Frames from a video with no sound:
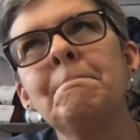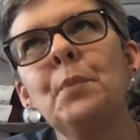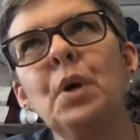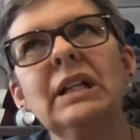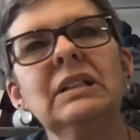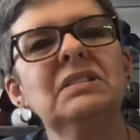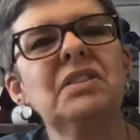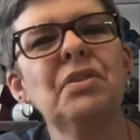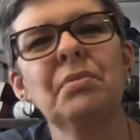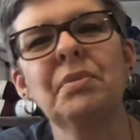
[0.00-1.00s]
her.
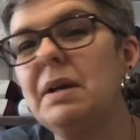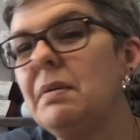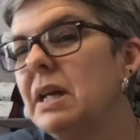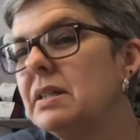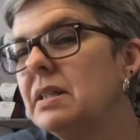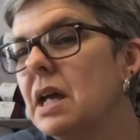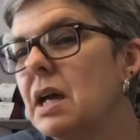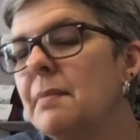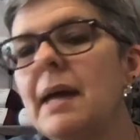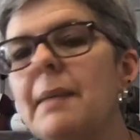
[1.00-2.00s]
3 weeks
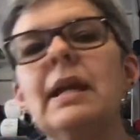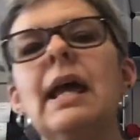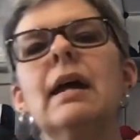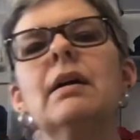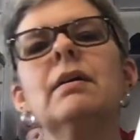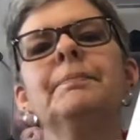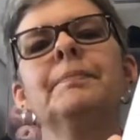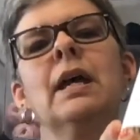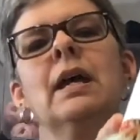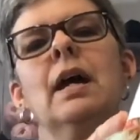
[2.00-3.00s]
ago maybe now,
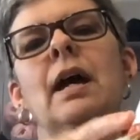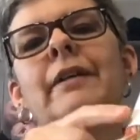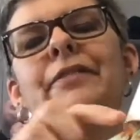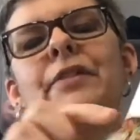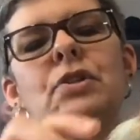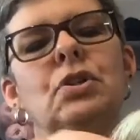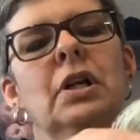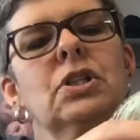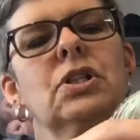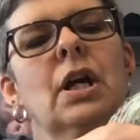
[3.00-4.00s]
for the
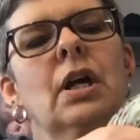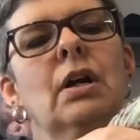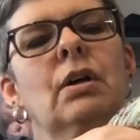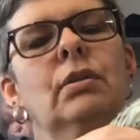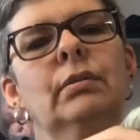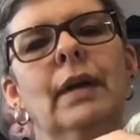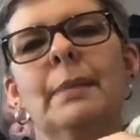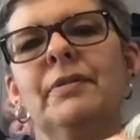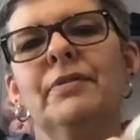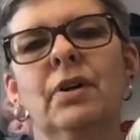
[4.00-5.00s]
trunk show,
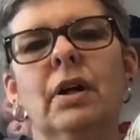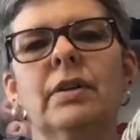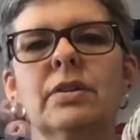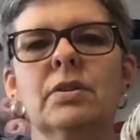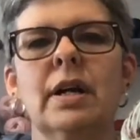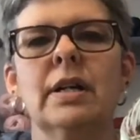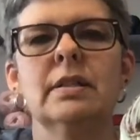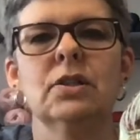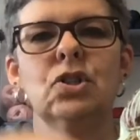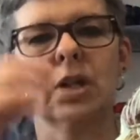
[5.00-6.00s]
right before all this
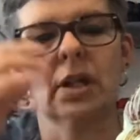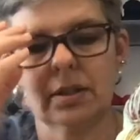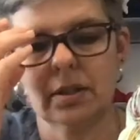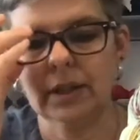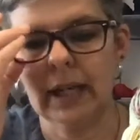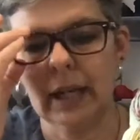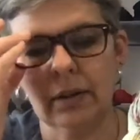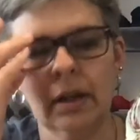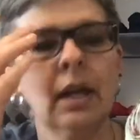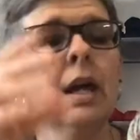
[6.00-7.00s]
craziness shut us all
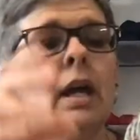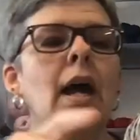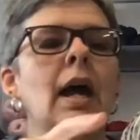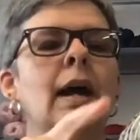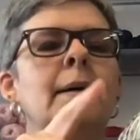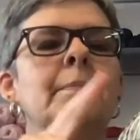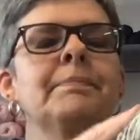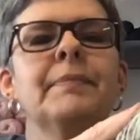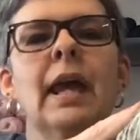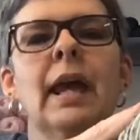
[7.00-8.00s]
down.
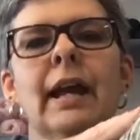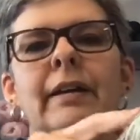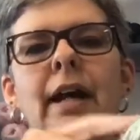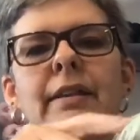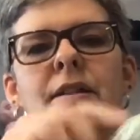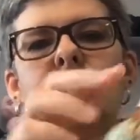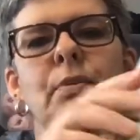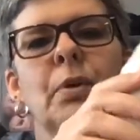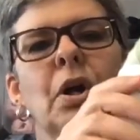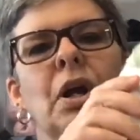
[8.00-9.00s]
And I got this
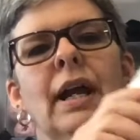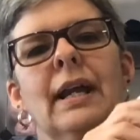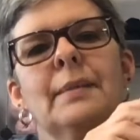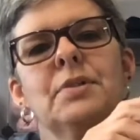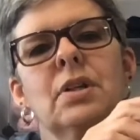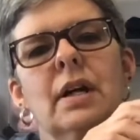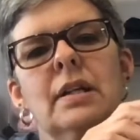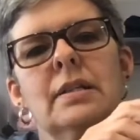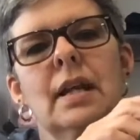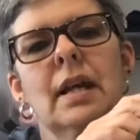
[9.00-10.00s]
from her, and I'm sorry
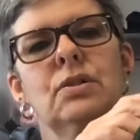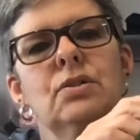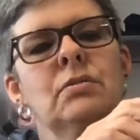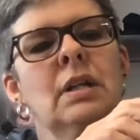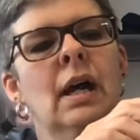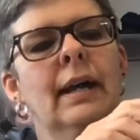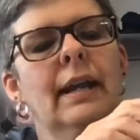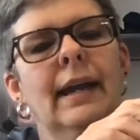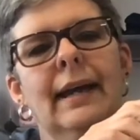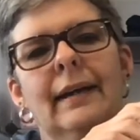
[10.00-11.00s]
to say I do not
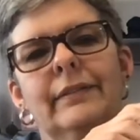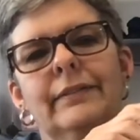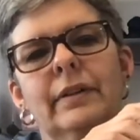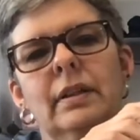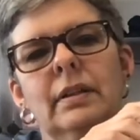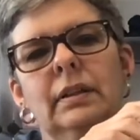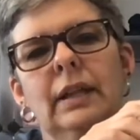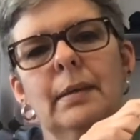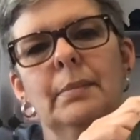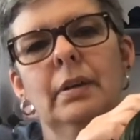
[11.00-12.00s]
have the
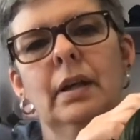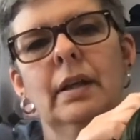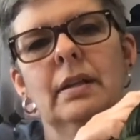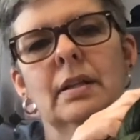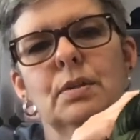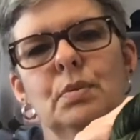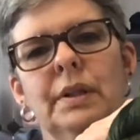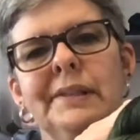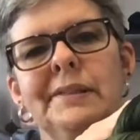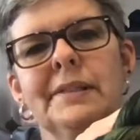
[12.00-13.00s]
label on this
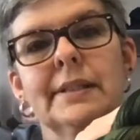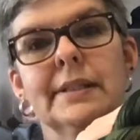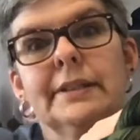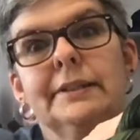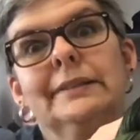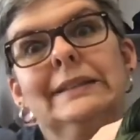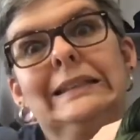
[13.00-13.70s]
one, so,